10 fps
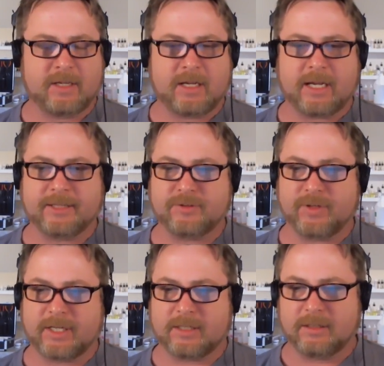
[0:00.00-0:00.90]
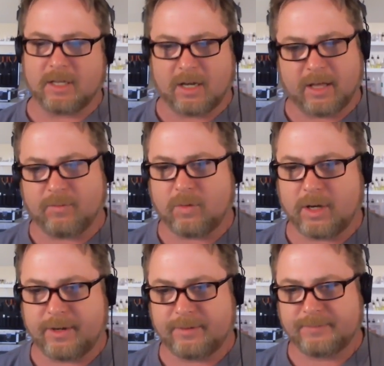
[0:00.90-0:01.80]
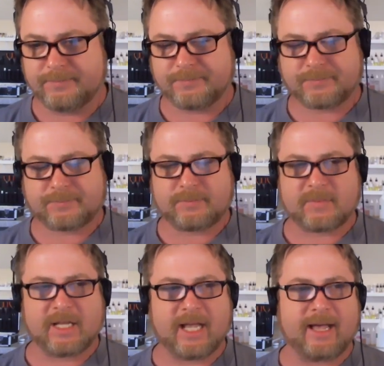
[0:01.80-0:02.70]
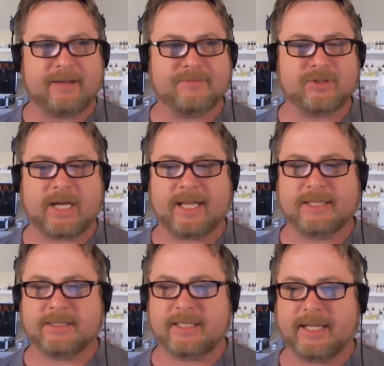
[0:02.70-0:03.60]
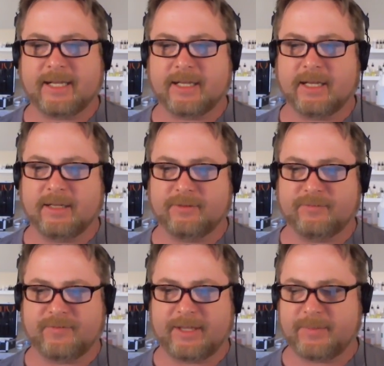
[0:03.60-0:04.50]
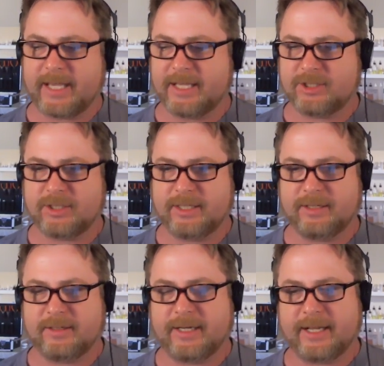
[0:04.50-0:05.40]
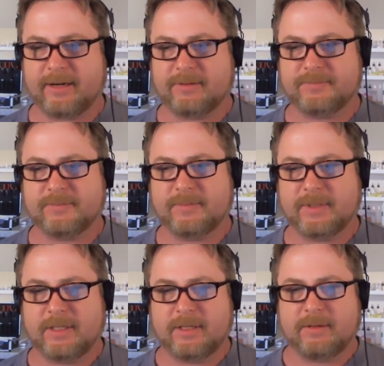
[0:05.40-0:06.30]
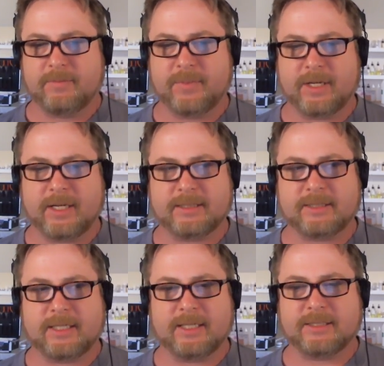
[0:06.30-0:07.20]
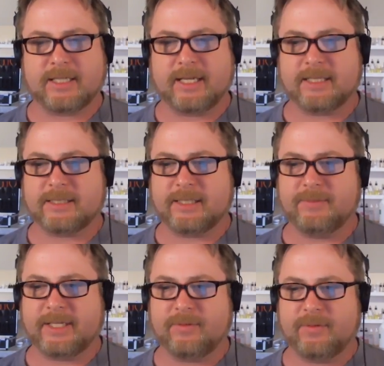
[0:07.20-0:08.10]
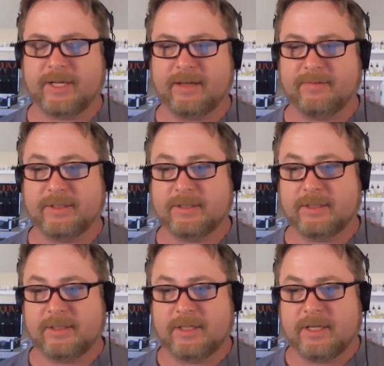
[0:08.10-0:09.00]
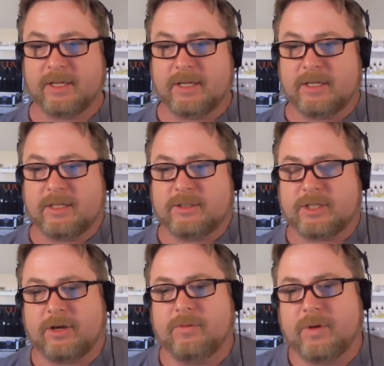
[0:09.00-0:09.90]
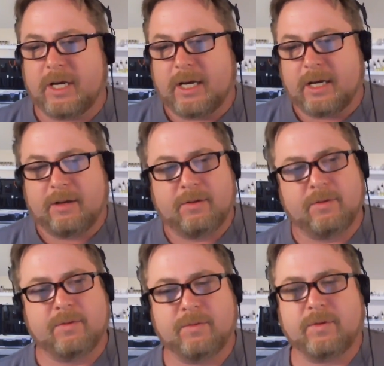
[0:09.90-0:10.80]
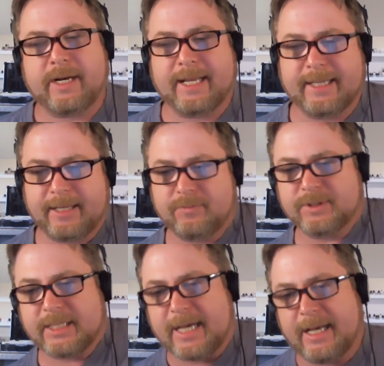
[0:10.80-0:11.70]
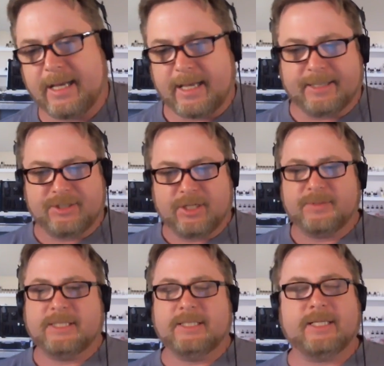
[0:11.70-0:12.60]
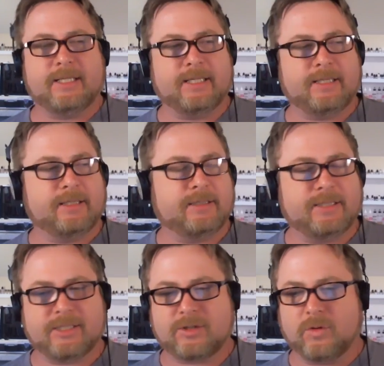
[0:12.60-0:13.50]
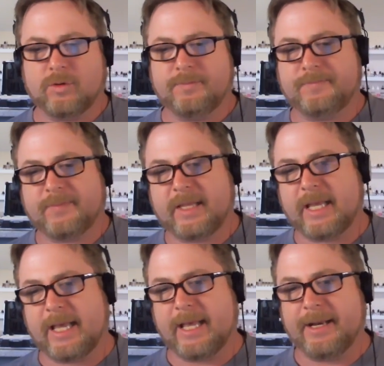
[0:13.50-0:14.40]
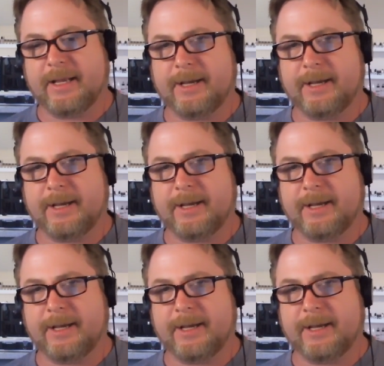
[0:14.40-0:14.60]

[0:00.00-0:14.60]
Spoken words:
I drink a lot of water. I've tried to take a little vacation here and there, but just can't seem to get rid of it. So what I did was I jumped in the Discord and